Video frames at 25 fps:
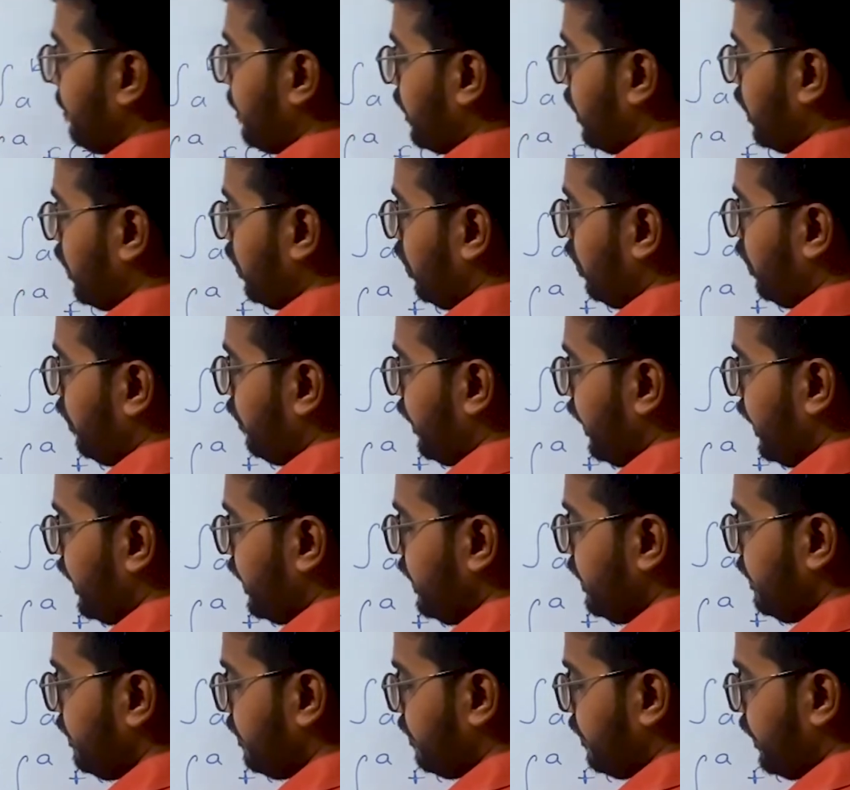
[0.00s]
of
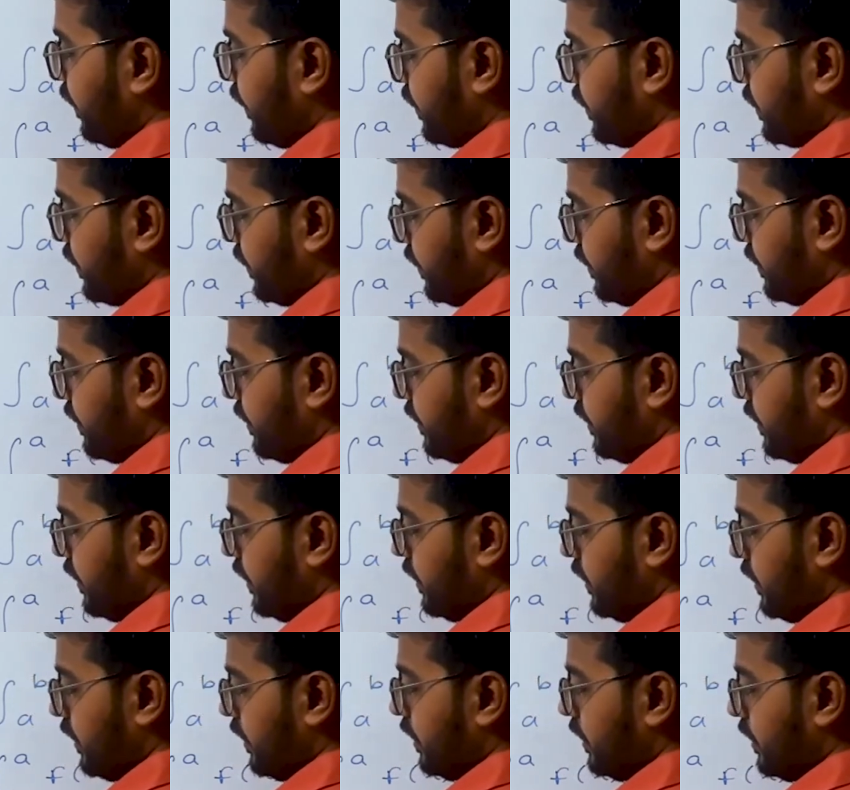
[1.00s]
any function,
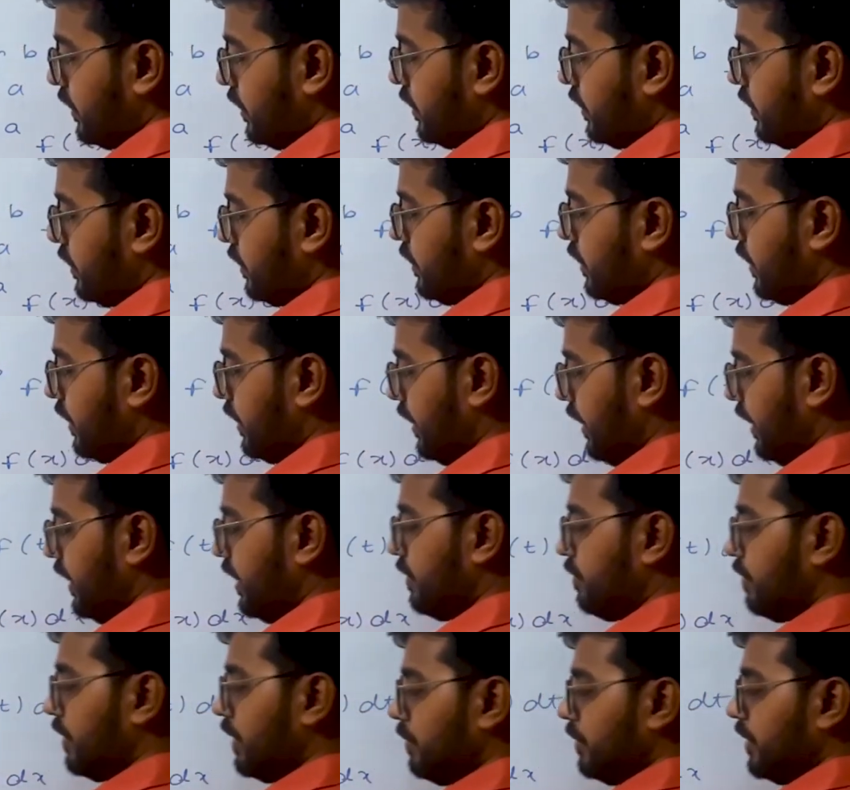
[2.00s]
then it
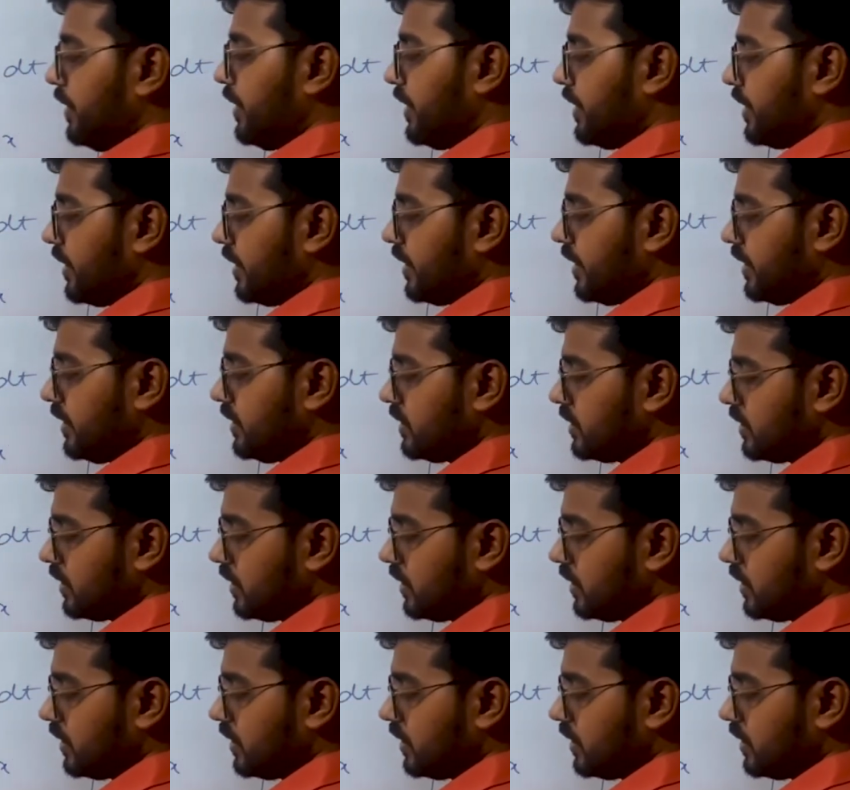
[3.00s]
will be written as